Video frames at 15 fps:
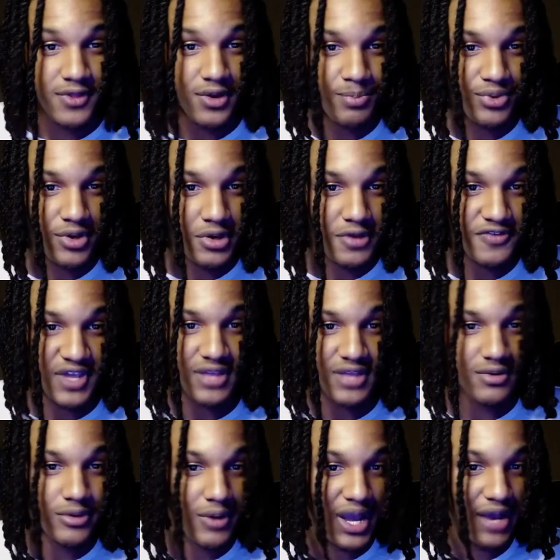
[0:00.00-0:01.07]
Bills. I don't
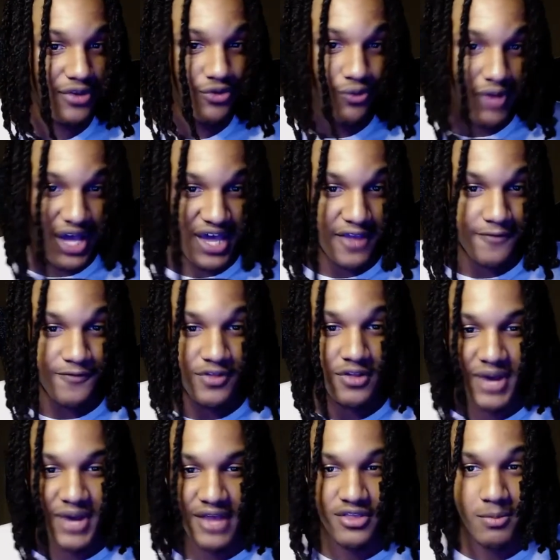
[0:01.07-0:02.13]
know how you guys feel
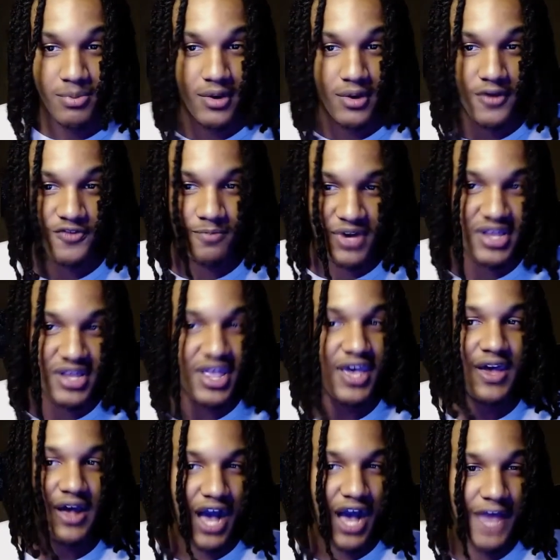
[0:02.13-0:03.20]
about the Bills, but
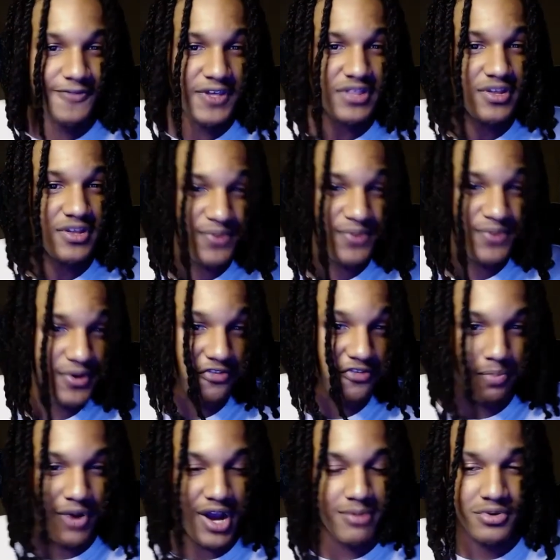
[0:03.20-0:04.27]
I think the Bills are
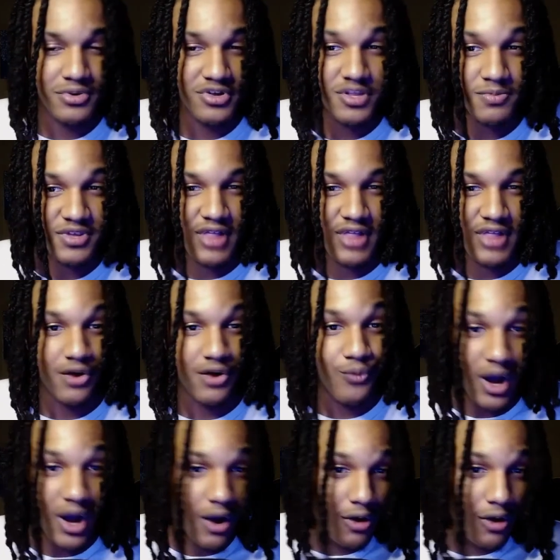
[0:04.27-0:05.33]
probably going to be like a
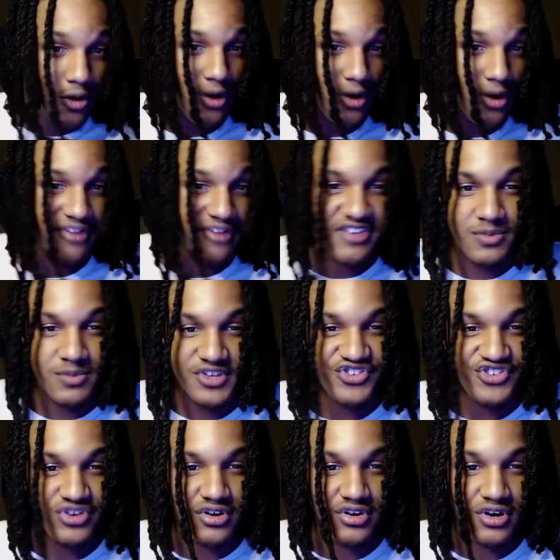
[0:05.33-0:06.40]
wild card team this
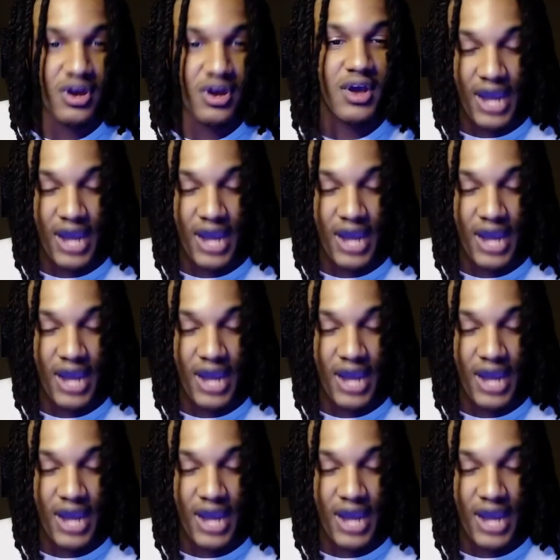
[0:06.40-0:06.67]
year.